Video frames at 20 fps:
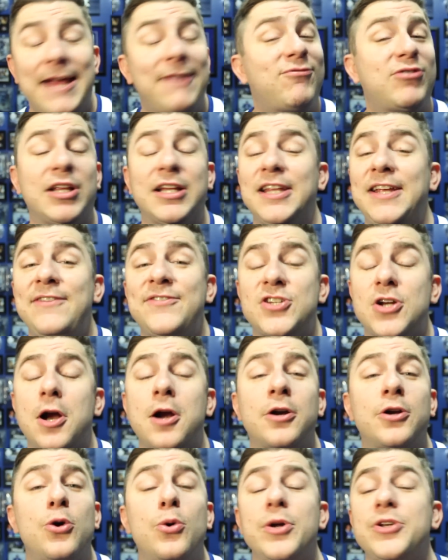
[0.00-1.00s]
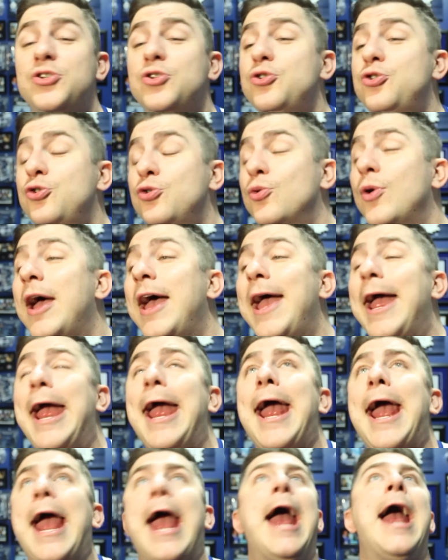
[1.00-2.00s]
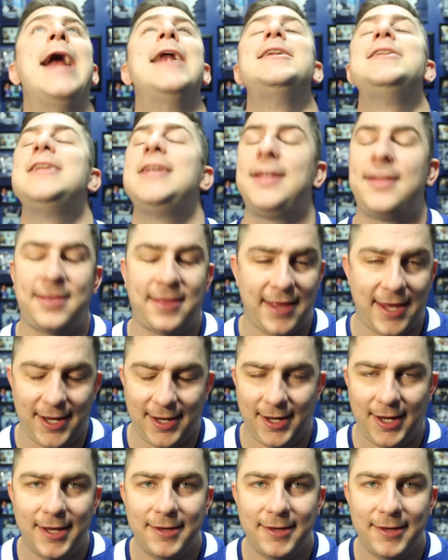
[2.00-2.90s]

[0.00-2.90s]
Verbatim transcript: If the Leafs are going to do anything